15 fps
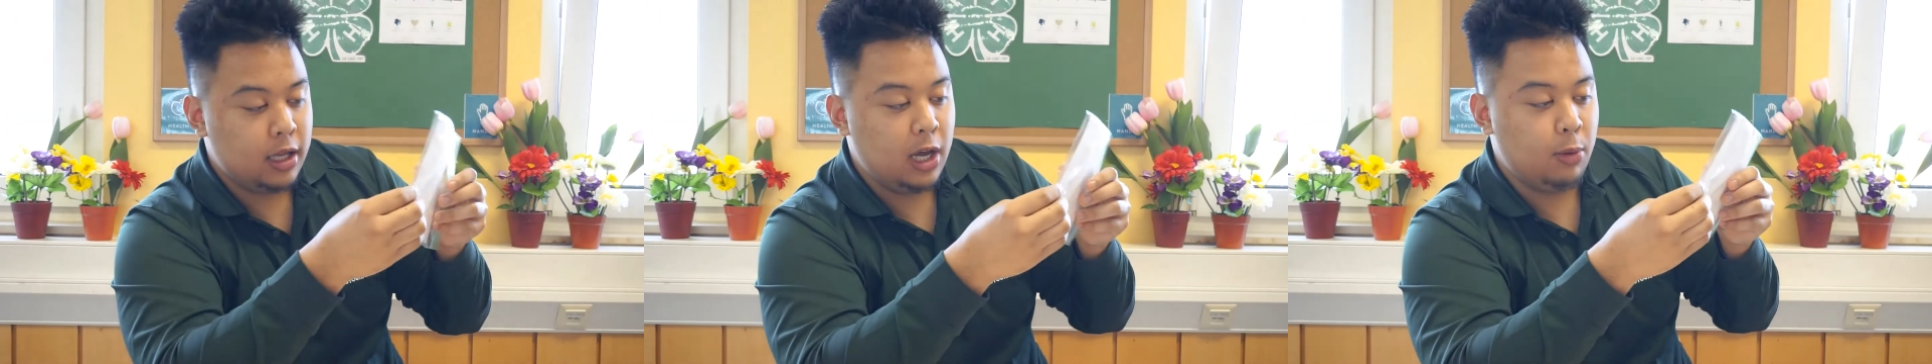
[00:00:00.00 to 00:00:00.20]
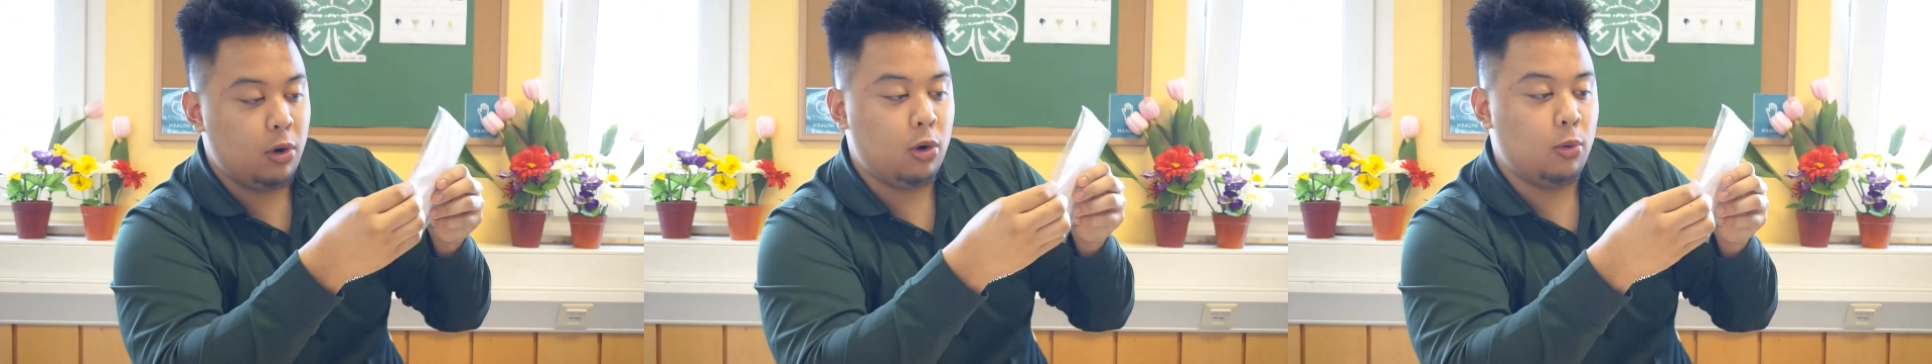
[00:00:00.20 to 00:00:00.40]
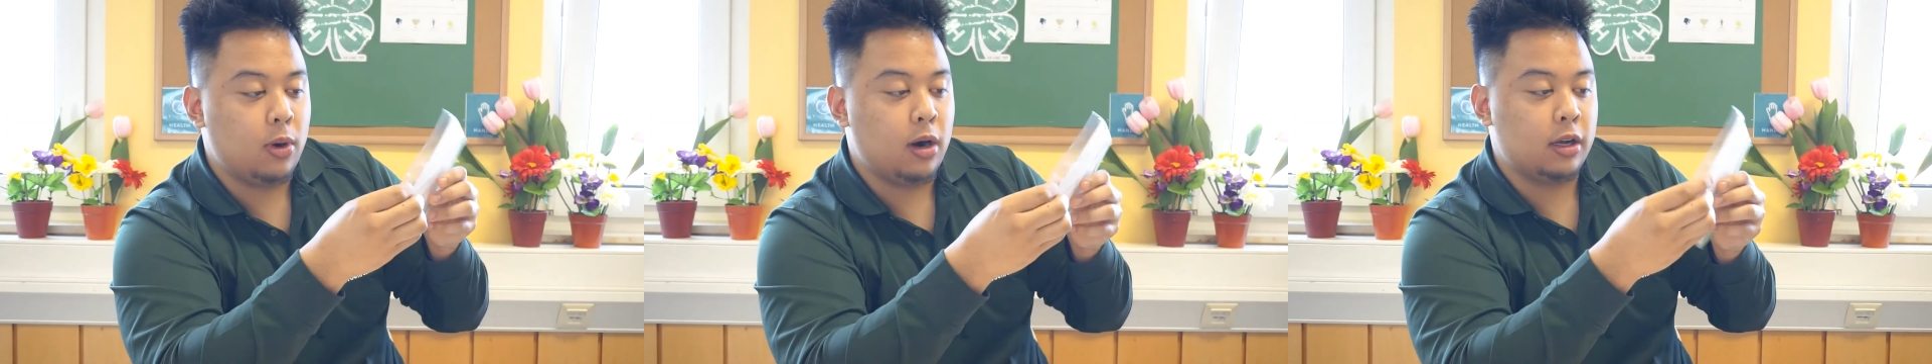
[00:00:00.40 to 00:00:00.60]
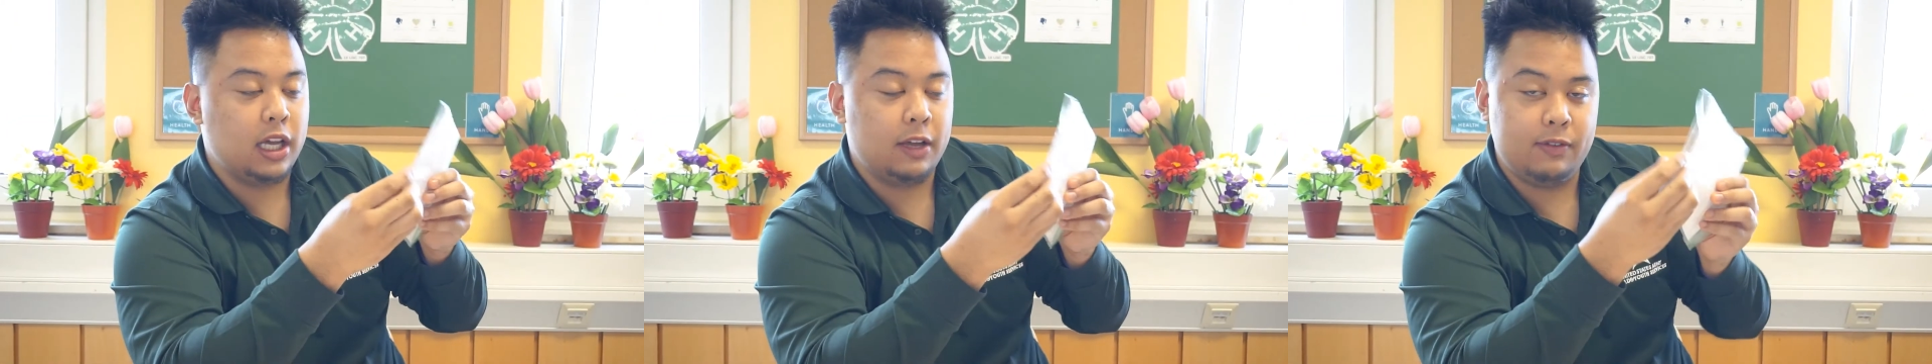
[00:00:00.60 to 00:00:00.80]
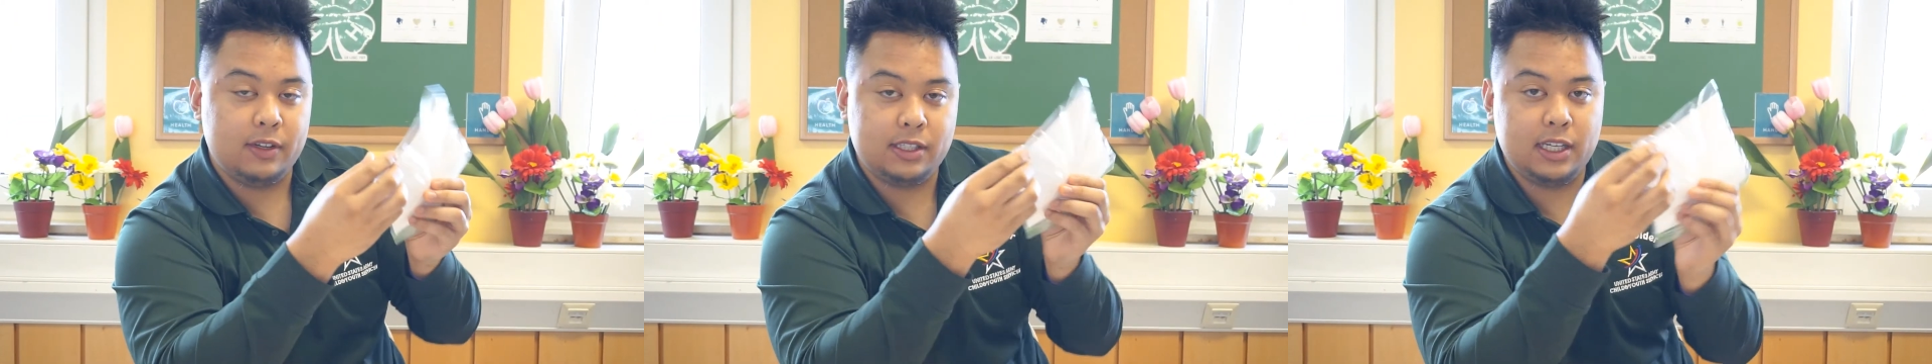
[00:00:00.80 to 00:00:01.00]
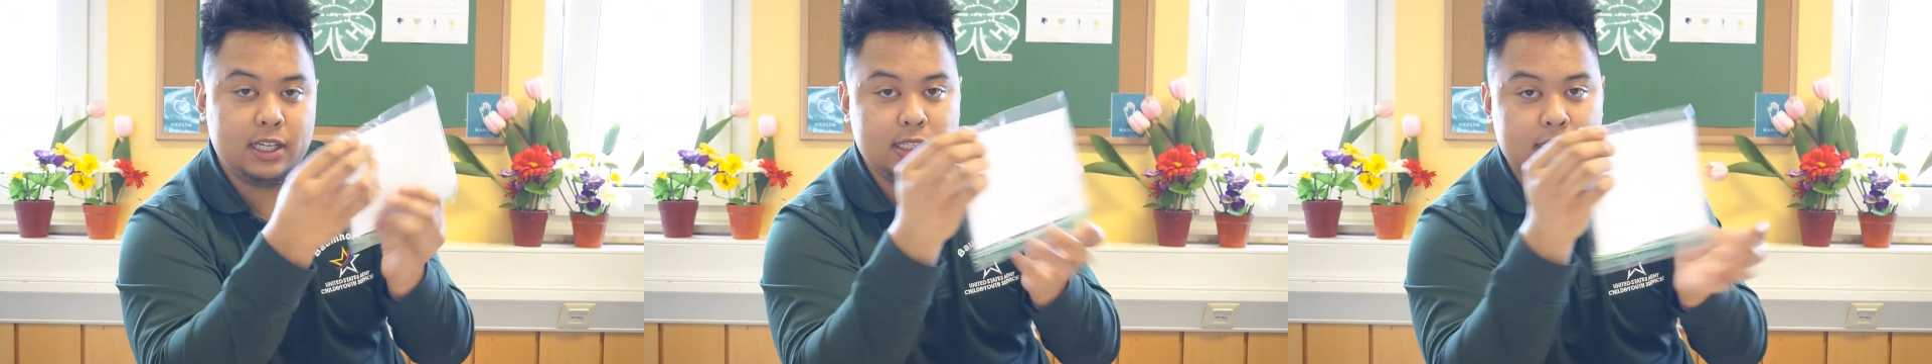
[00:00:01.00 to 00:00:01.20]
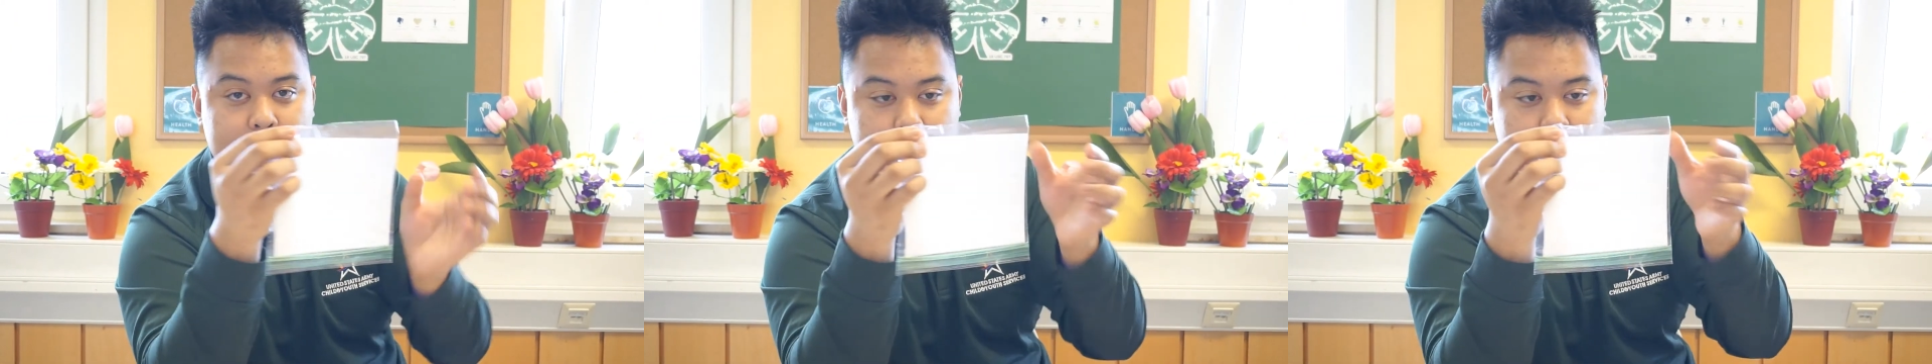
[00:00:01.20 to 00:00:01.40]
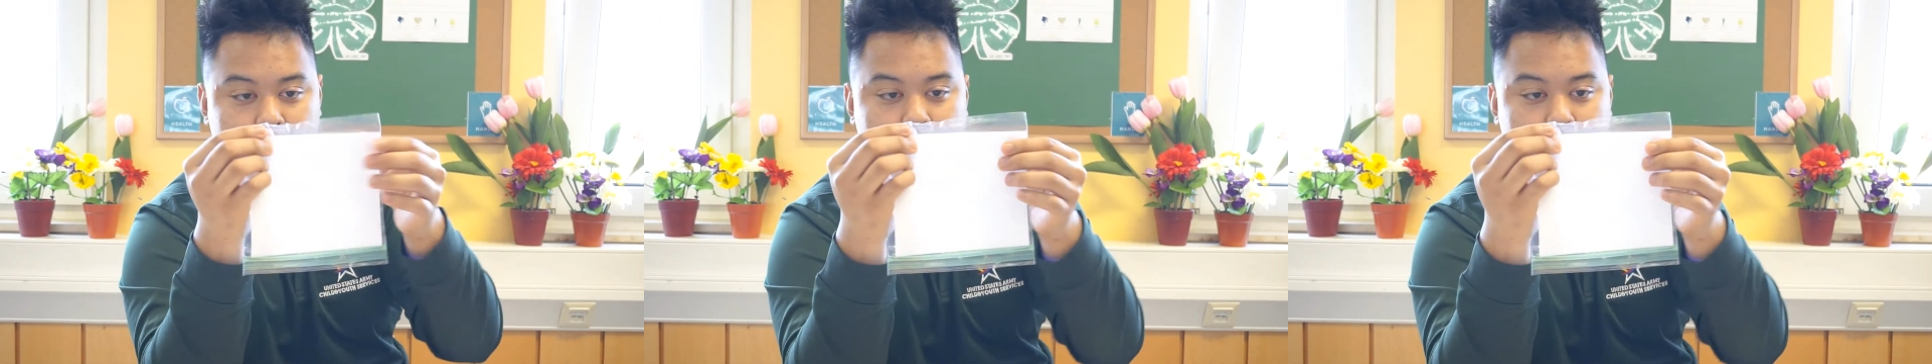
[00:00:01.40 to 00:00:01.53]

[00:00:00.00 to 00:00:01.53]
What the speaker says: it won't work if it's just